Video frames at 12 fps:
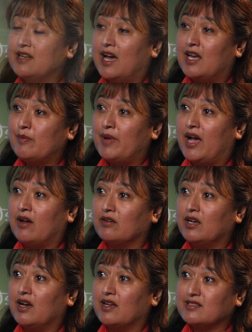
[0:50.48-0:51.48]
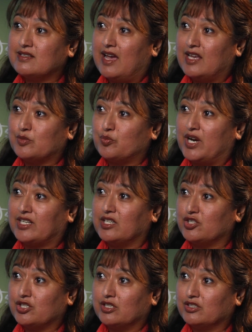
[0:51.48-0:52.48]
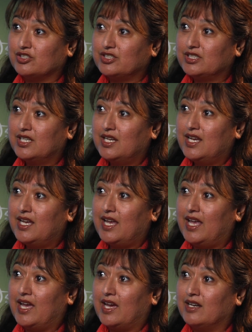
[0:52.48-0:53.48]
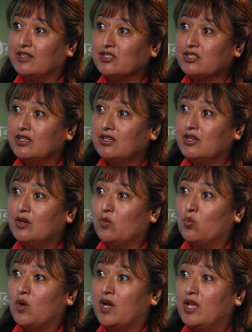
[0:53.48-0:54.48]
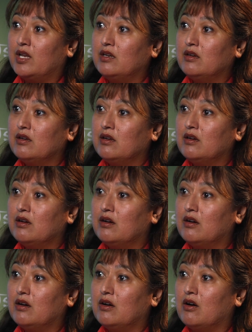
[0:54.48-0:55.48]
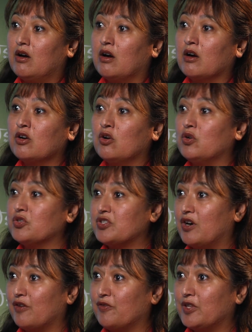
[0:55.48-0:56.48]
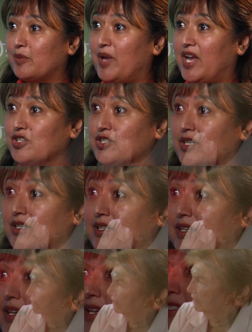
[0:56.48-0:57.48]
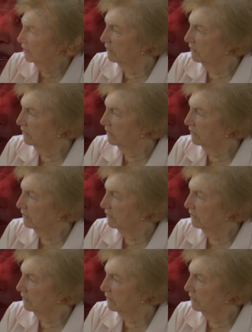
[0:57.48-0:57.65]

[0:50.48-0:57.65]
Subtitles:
not about us as practitioners and what our goals are for the patient. It's